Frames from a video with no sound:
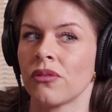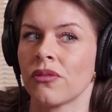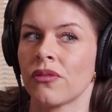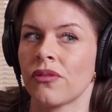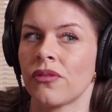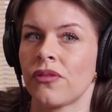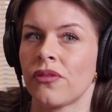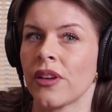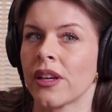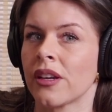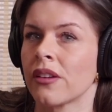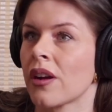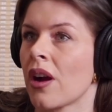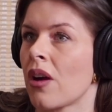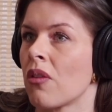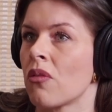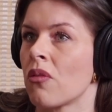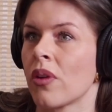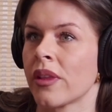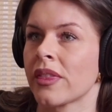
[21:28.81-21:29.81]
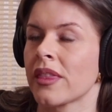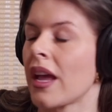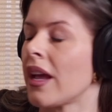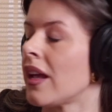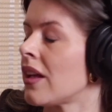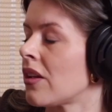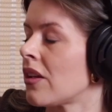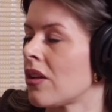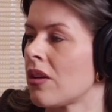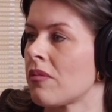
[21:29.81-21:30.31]
figure out what the
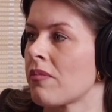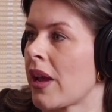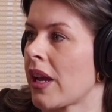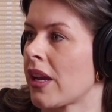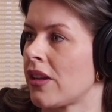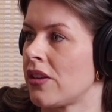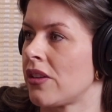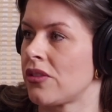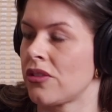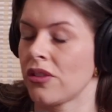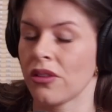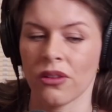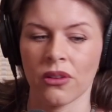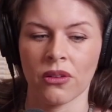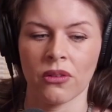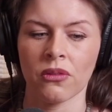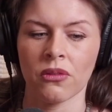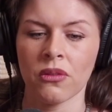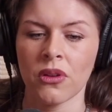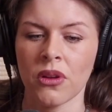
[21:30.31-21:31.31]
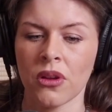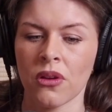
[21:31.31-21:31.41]
hell am I going to do